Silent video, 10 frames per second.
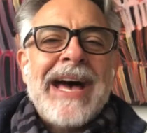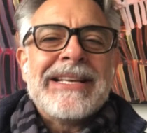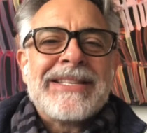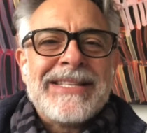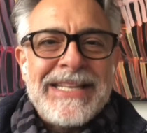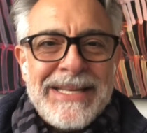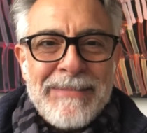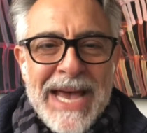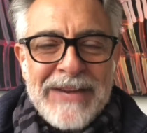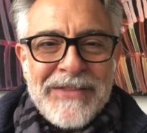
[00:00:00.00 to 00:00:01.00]
city
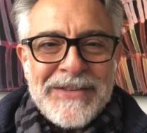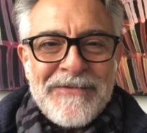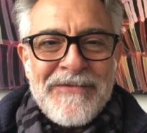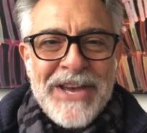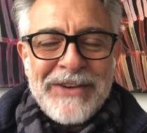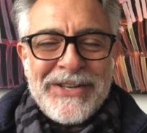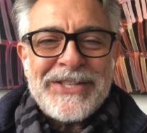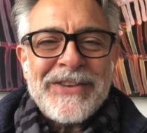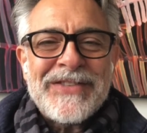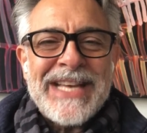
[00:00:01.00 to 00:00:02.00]
made of this very
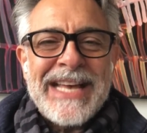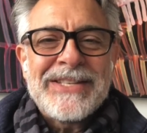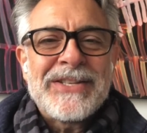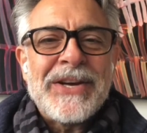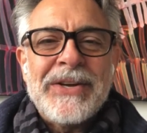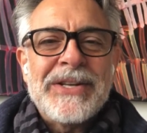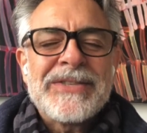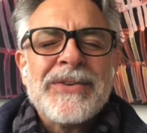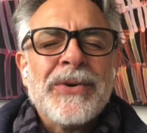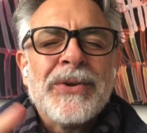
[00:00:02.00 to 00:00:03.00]
soft sandstone.
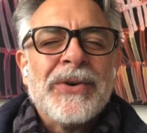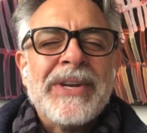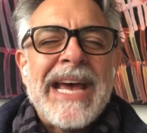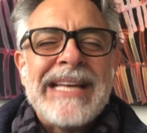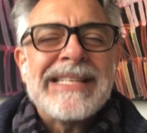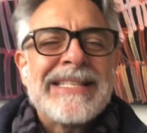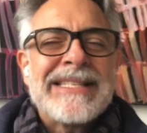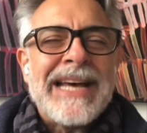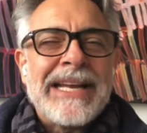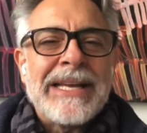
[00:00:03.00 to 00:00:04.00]
It's all ornate and
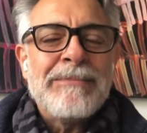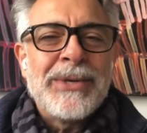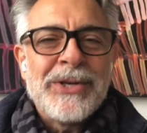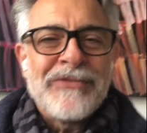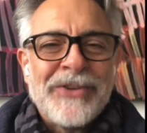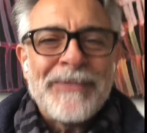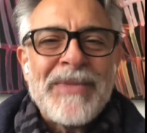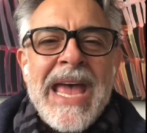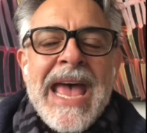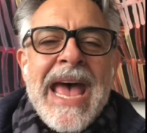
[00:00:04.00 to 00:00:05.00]
stunning and beautiful.
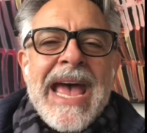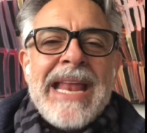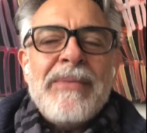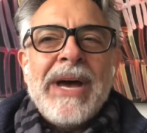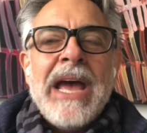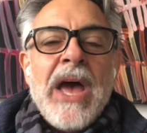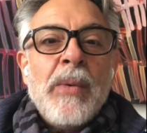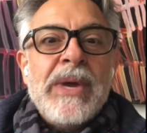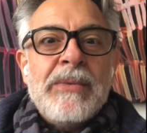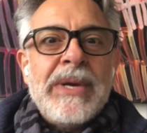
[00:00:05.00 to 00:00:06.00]
Anyway,
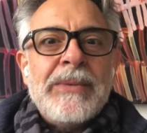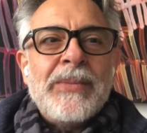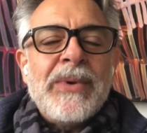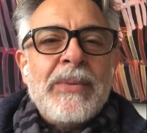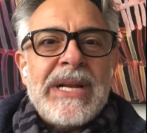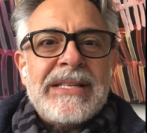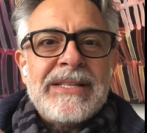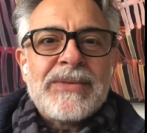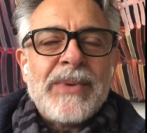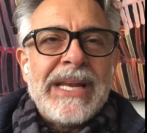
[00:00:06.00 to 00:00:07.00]
we went to
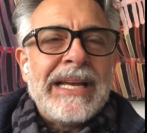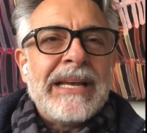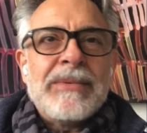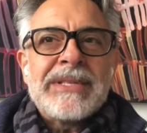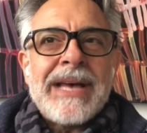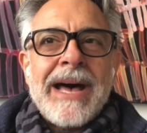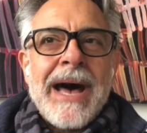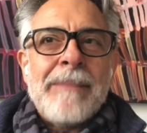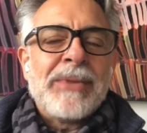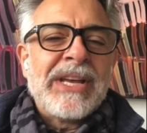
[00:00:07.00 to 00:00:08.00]
this wedding. It was
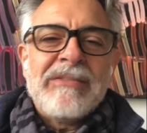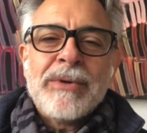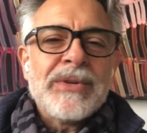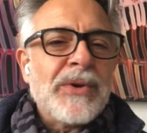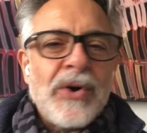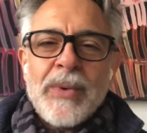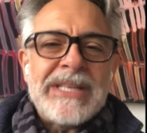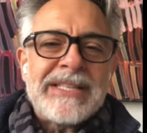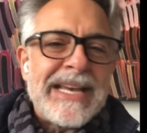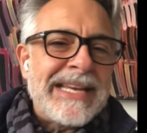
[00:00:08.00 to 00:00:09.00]
unbelievable.
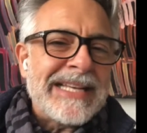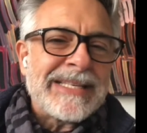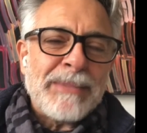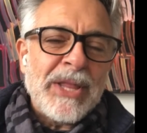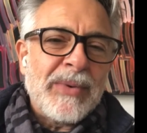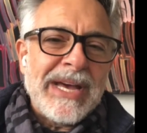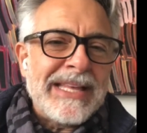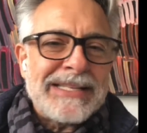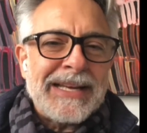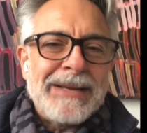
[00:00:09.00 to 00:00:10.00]
Always say yes, by the way.
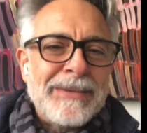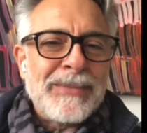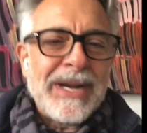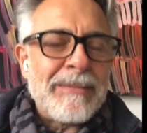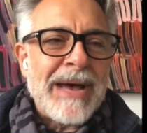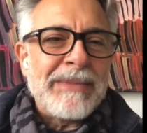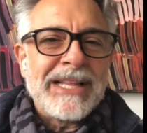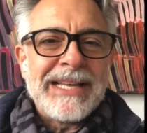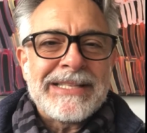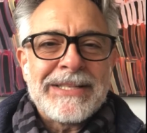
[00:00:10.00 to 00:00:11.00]
There's one of my
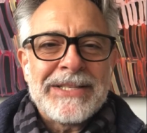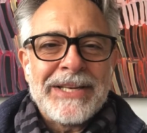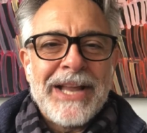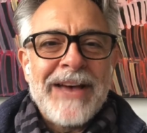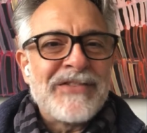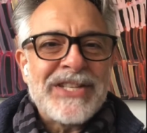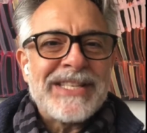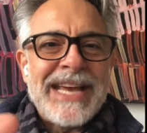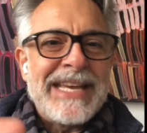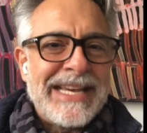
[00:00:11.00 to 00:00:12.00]
big lessons in life. Just
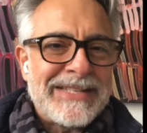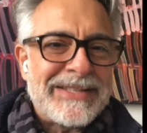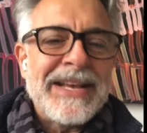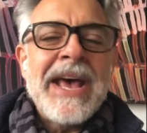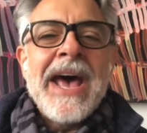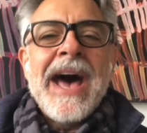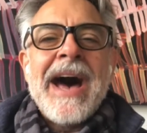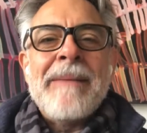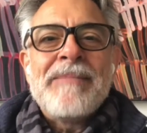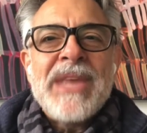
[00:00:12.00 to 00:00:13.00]
say yes.
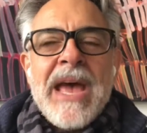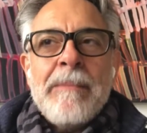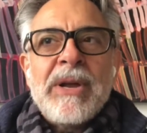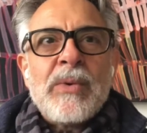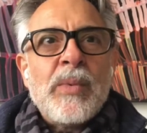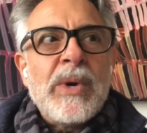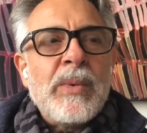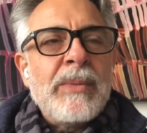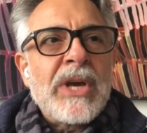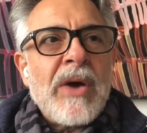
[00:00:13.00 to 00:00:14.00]
But
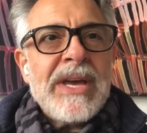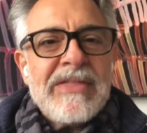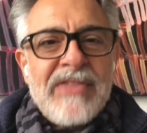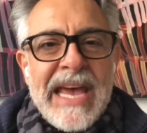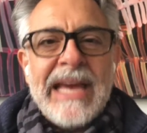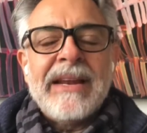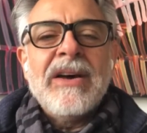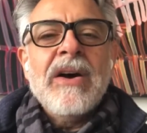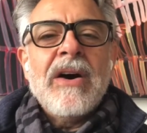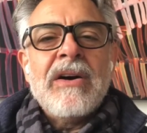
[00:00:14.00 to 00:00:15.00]
we were going
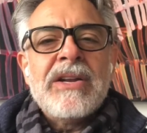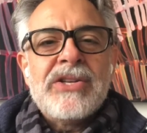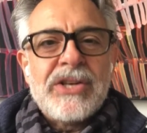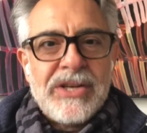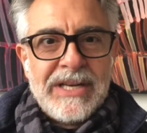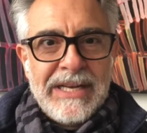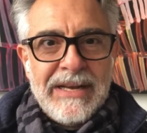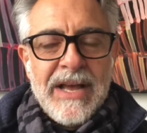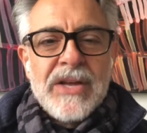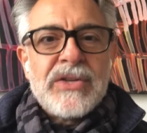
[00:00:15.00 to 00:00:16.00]
then on a
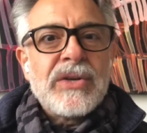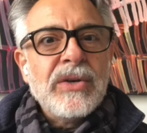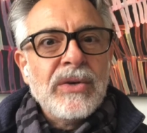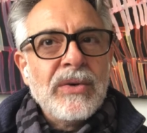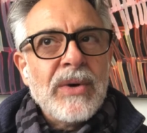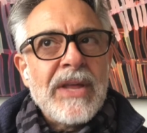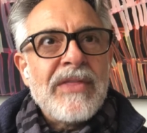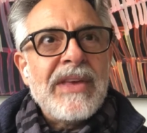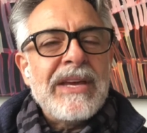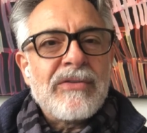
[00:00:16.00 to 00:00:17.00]
journey to
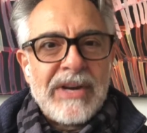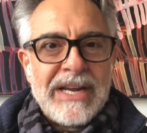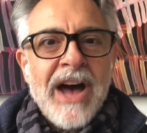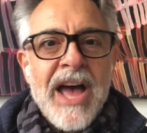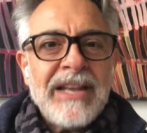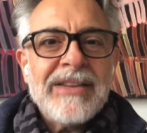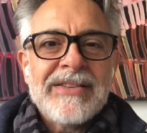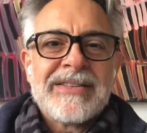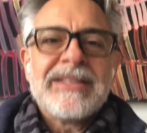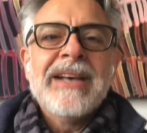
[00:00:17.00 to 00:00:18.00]
the Greek
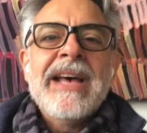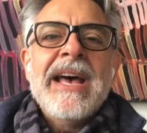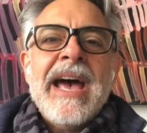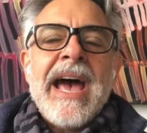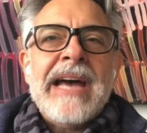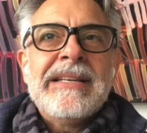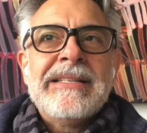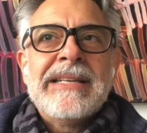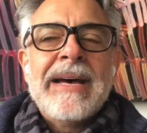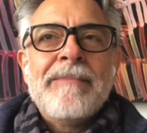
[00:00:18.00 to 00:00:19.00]
islands.
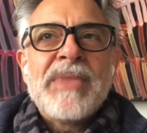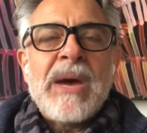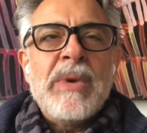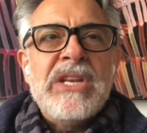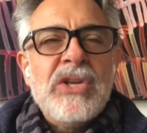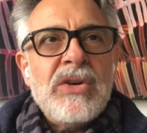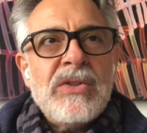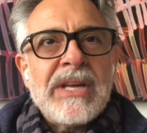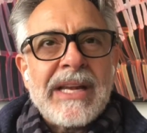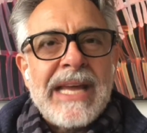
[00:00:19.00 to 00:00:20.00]
And we
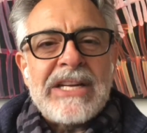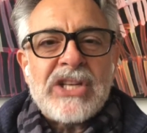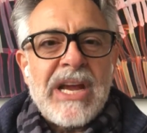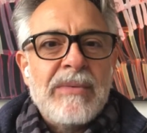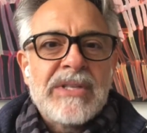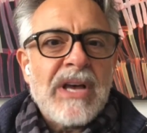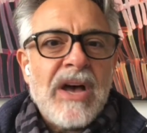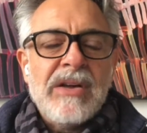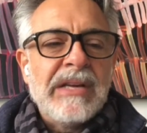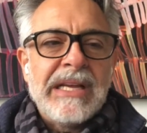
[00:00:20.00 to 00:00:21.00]
knew that Lecce was
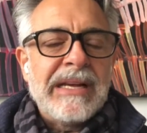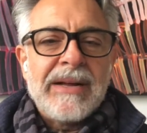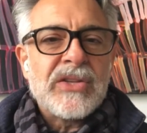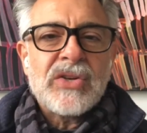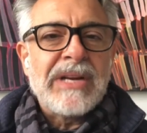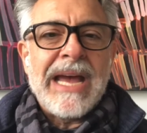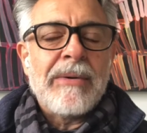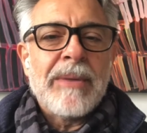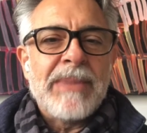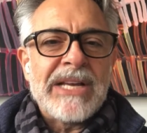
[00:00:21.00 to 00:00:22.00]
only a
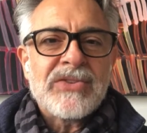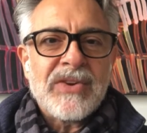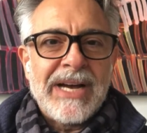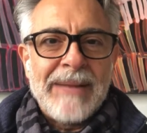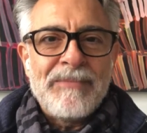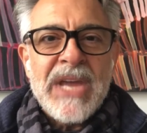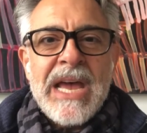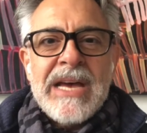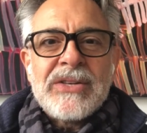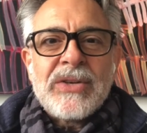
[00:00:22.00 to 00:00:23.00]
3-hour bus ride
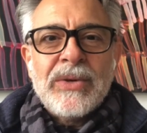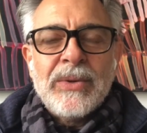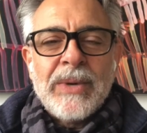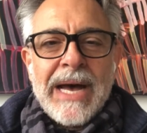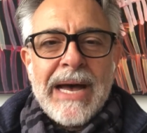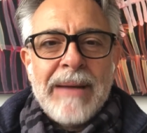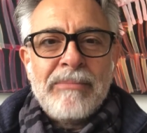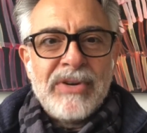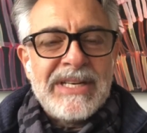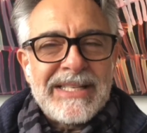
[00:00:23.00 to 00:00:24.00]
to
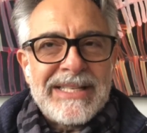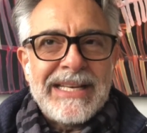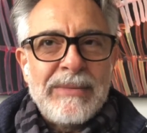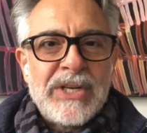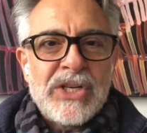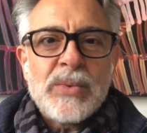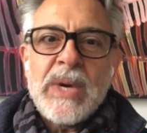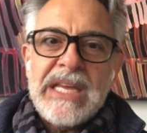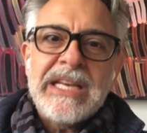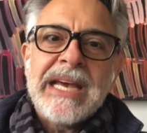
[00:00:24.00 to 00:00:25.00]
Brindisi, which is
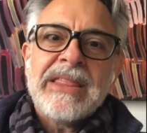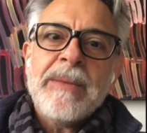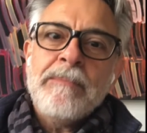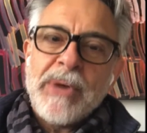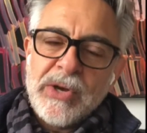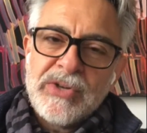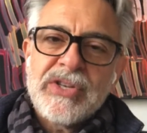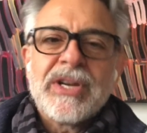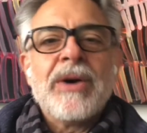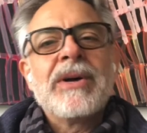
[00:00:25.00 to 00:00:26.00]
where you get the boat
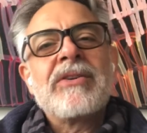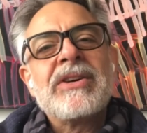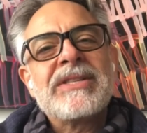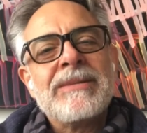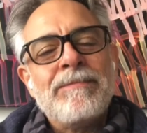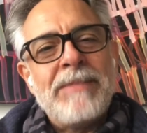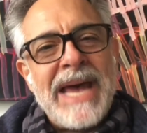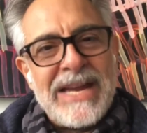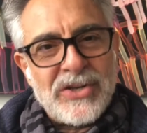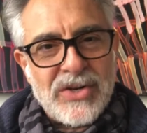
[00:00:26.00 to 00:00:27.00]
to go across to
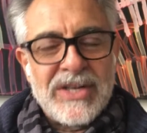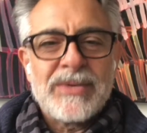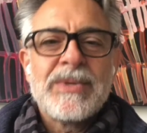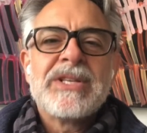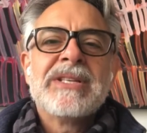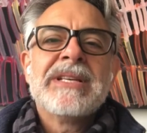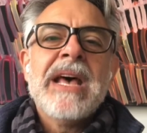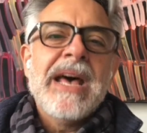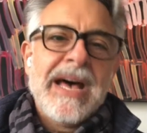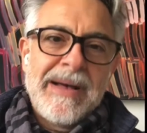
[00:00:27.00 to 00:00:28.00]
Patros, which is
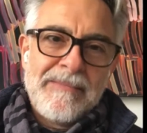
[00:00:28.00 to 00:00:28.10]
a